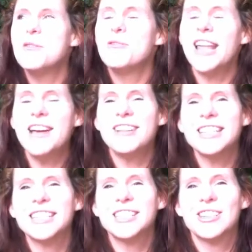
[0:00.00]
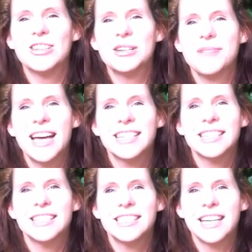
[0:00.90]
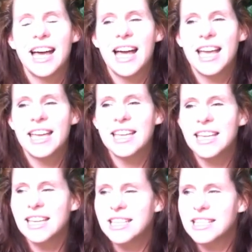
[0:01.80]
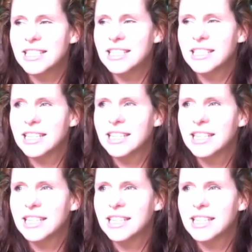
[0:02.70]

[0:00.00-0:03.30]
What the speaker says: What I wanted to talk about today is